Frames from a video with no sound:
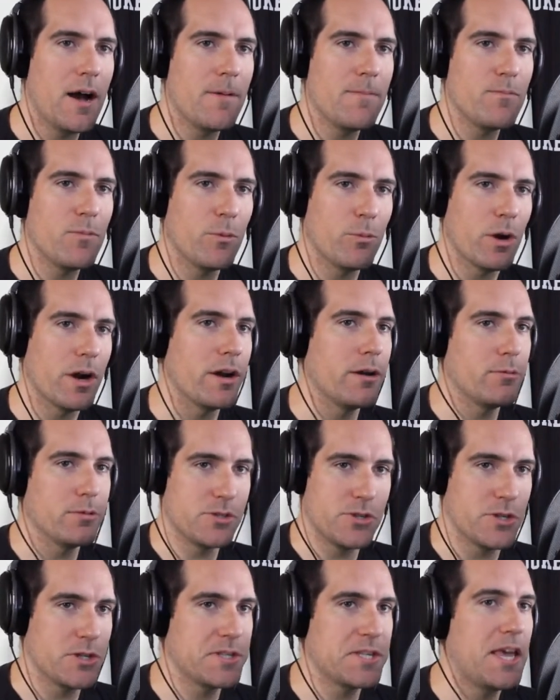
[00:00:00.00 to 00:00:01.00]
where it
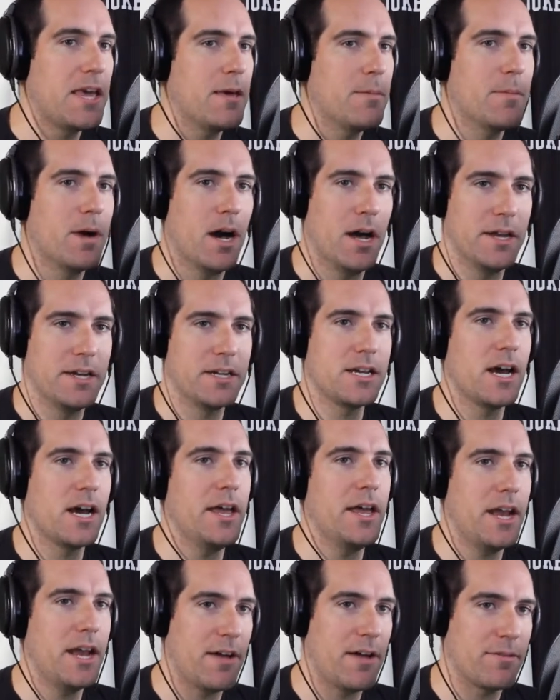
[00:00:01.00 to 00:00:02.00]
was just him
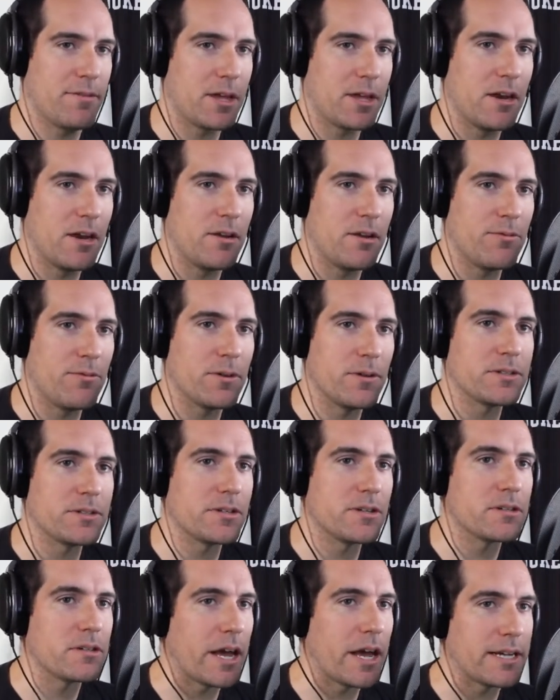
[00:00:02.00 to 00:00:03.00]
uncut, having an
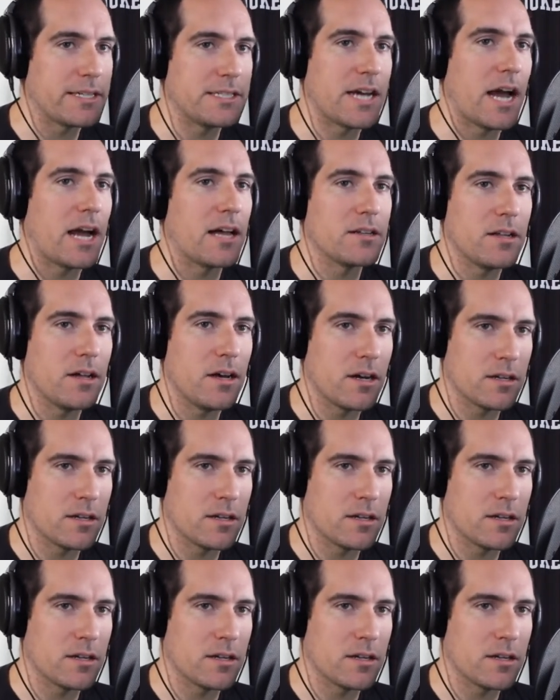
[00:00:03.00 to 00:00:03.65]
unfiltered dialogue